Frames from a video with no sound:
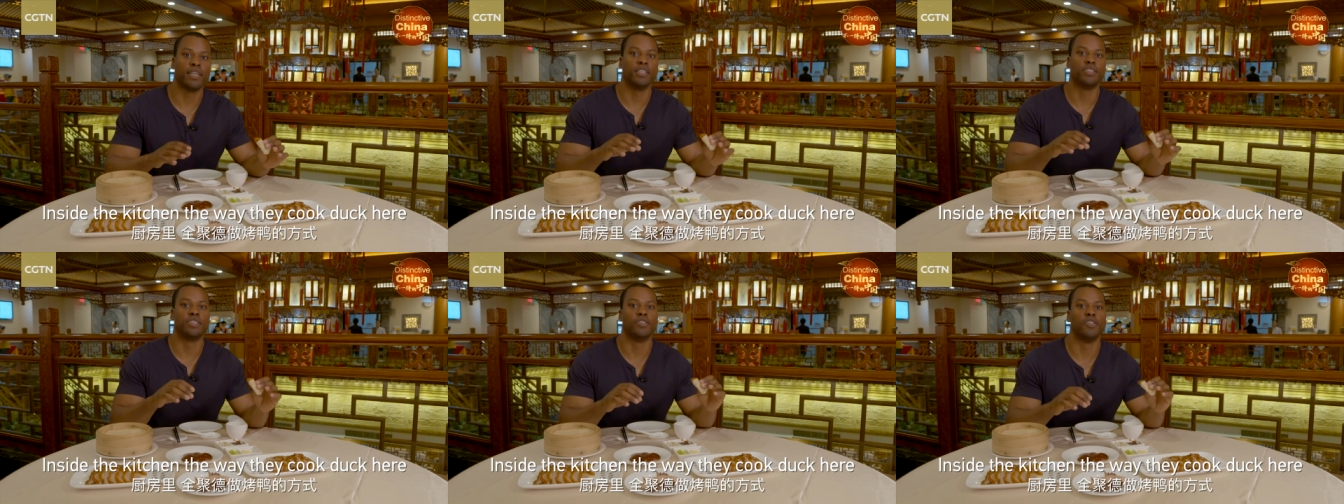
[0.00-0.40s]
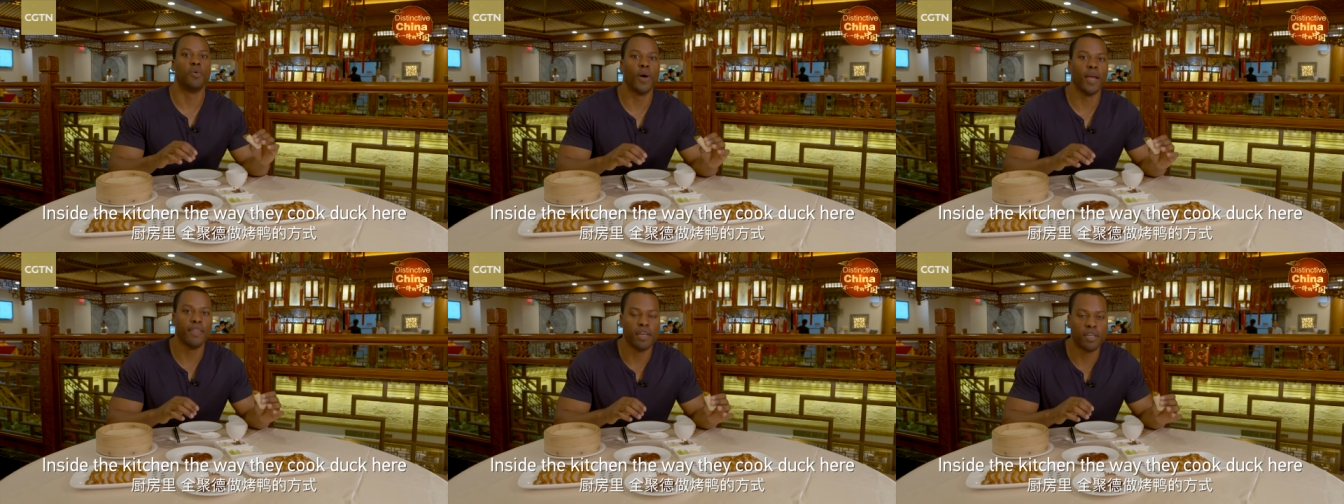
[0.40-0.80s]
the kitchen,
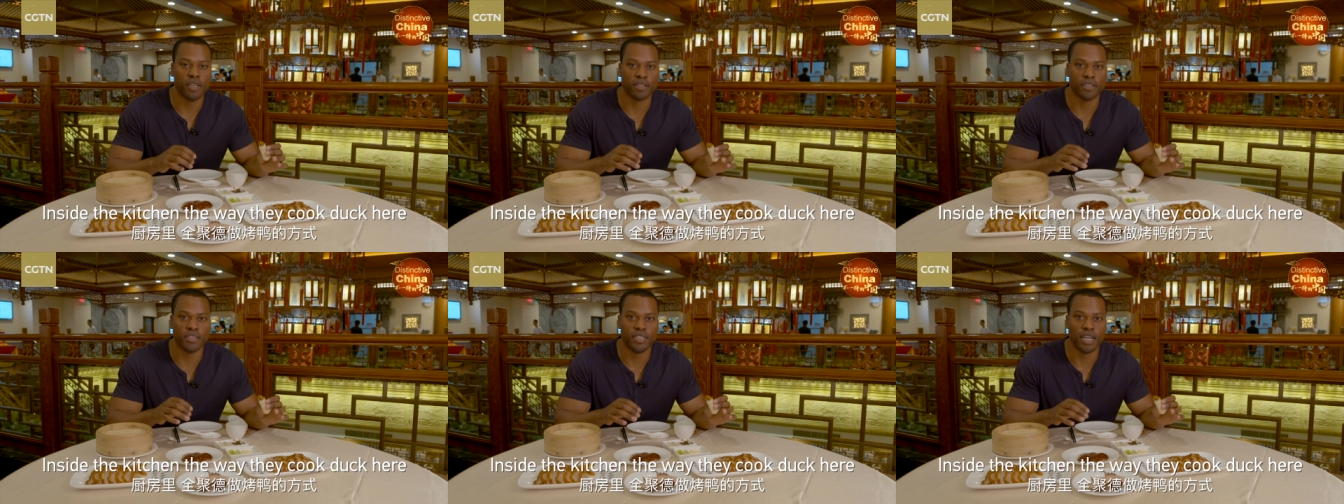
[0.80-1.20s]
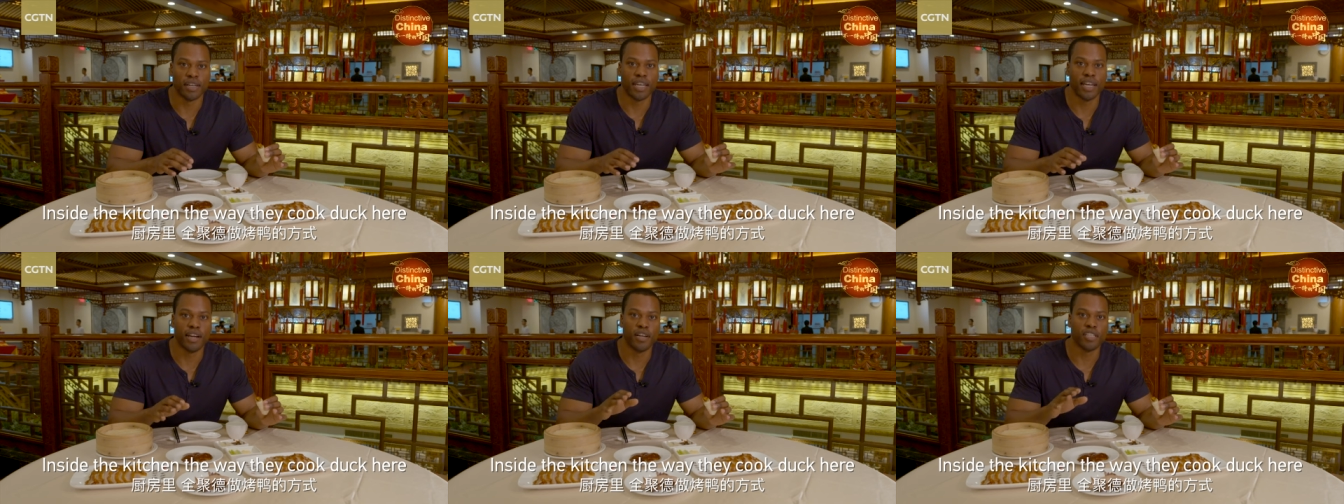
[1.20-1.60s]
the way they cook the
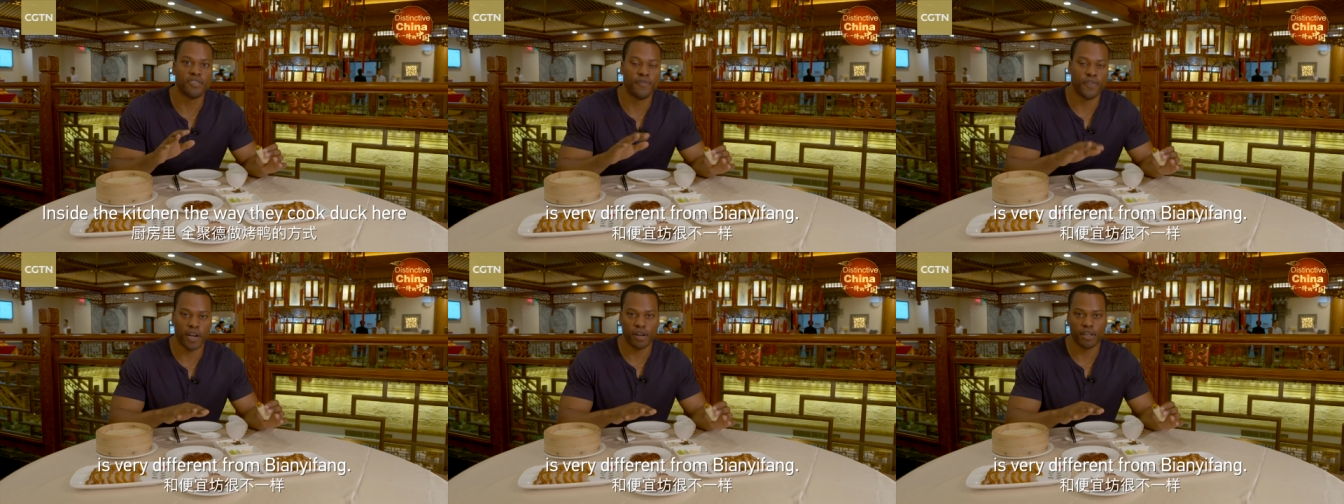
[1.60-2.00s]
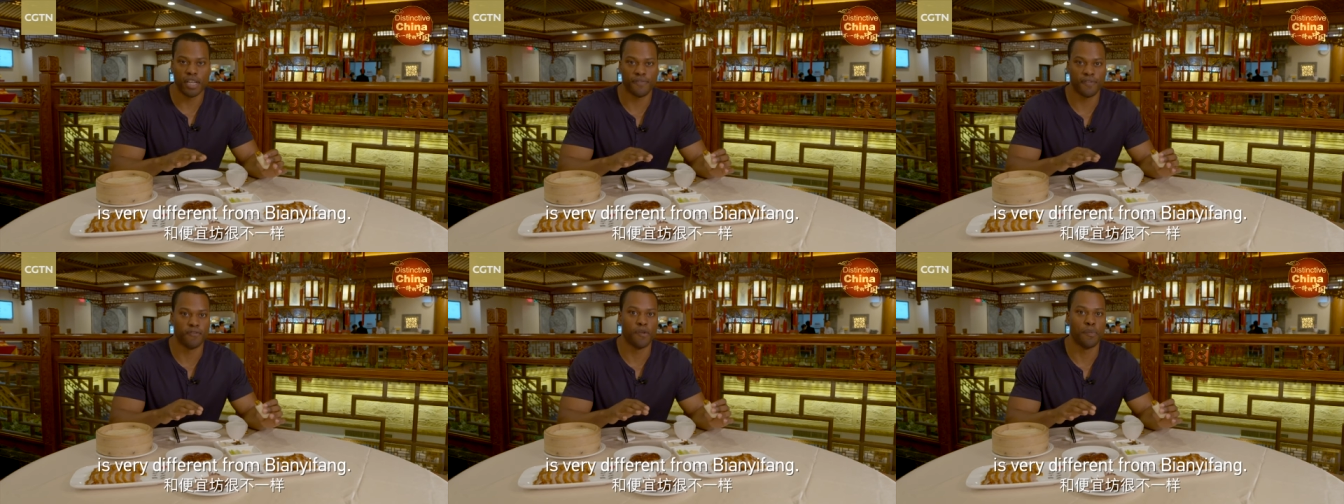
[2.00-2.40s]
duck here is very
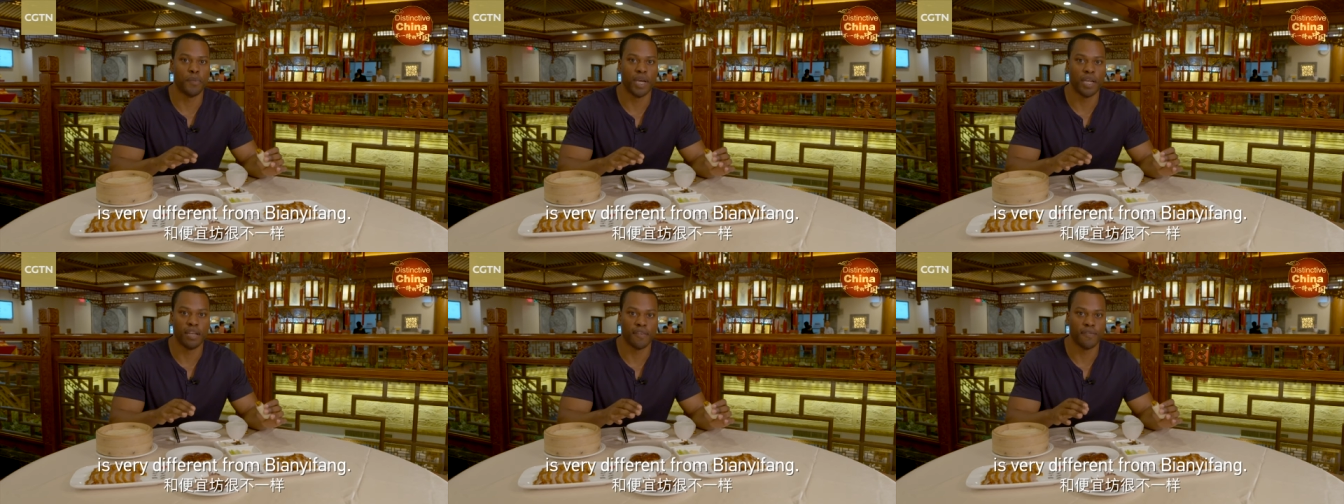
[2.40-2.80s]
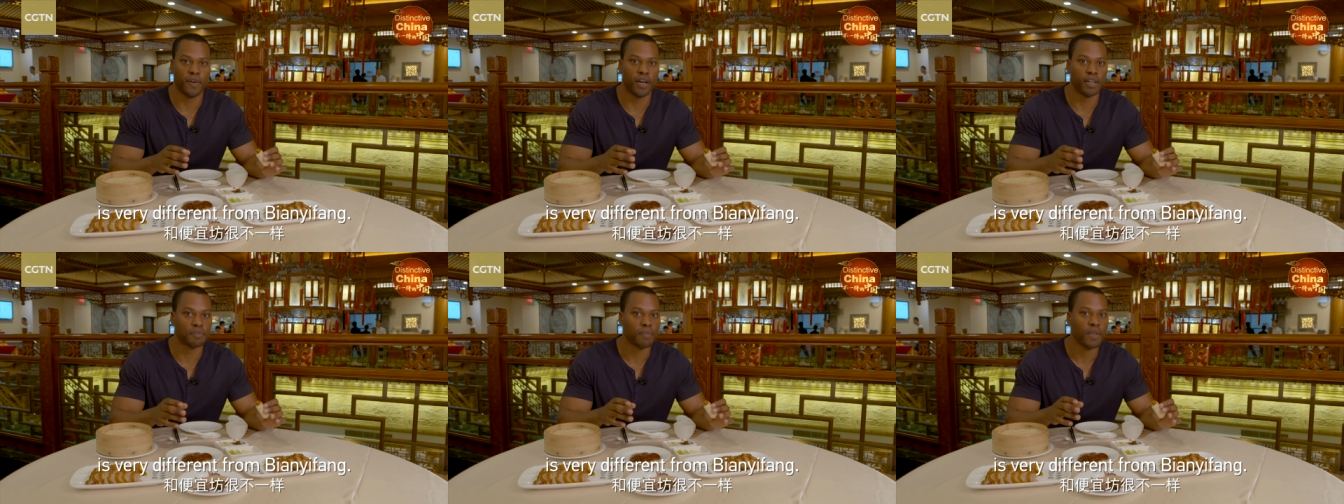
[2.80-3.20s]
different from
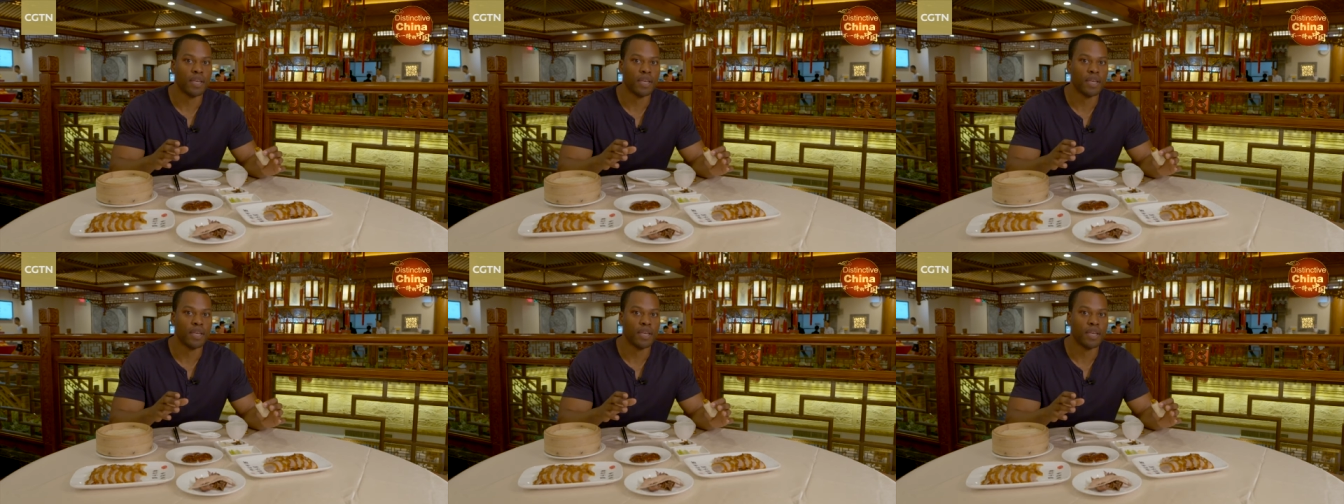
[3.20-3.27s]
Bianyifang.